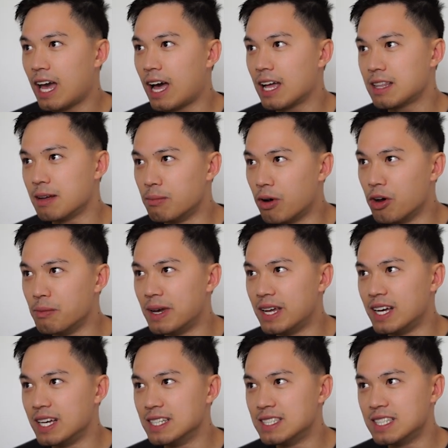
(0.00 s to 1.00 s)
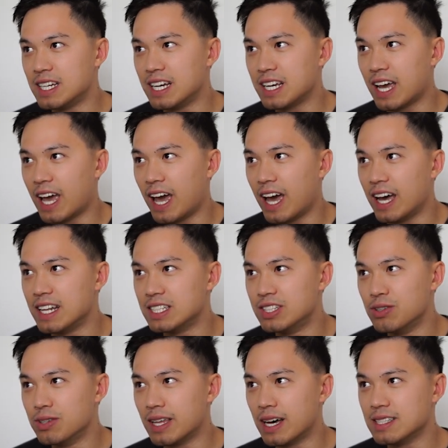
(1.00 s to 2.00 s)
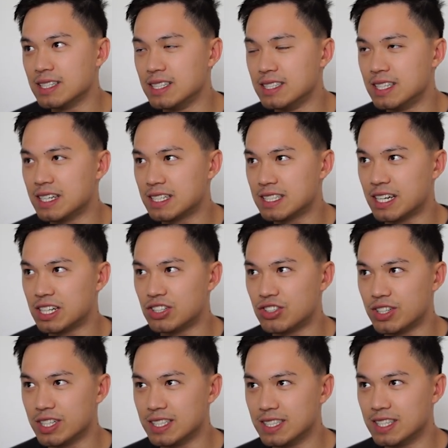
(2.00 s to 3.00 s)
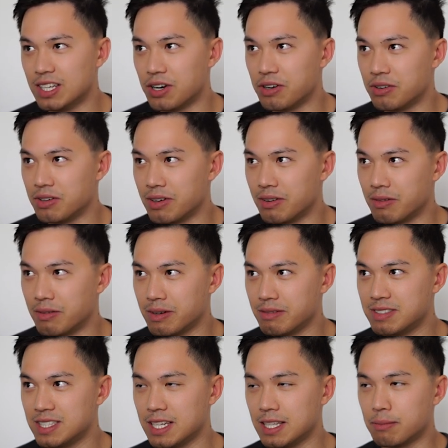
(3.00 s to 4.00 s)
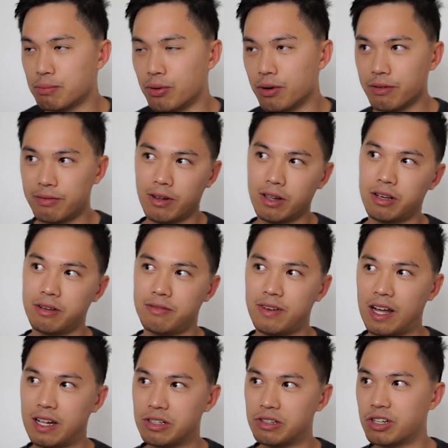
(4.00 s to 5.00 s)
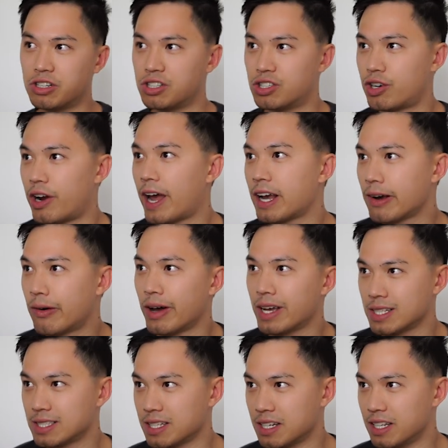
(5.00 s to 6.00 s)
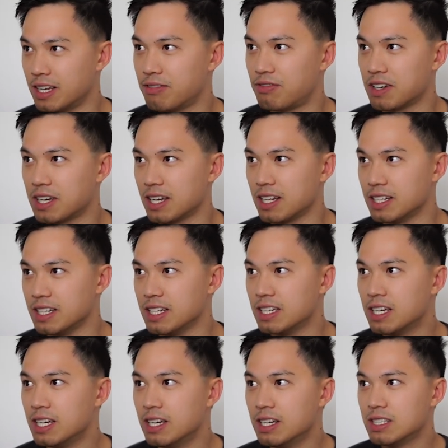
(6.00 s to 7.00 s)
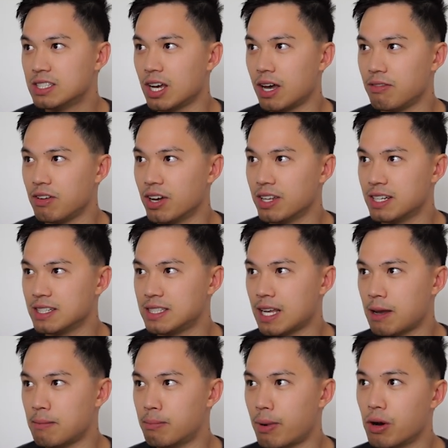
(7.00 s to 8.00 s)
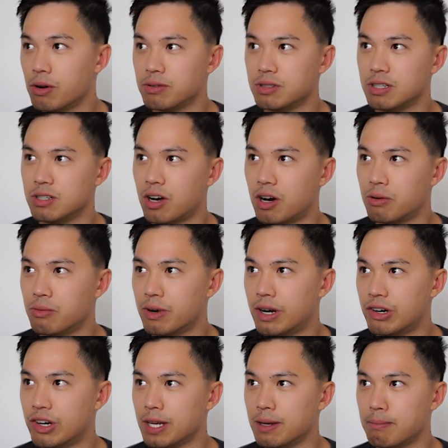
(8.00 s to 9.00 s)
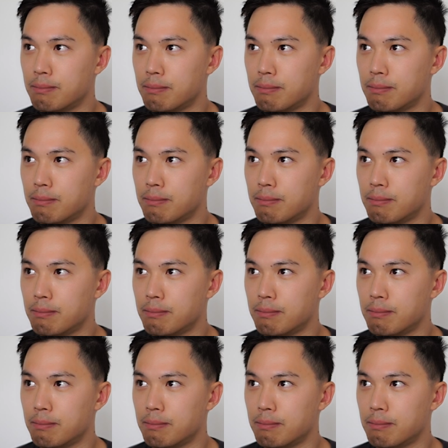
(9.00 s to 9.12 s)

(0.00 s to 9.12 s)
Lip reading: At the moment, it's sitting at 2,600. So we've seen the portfolio value contract quite significantly. So if you're in the same boat, do not worry.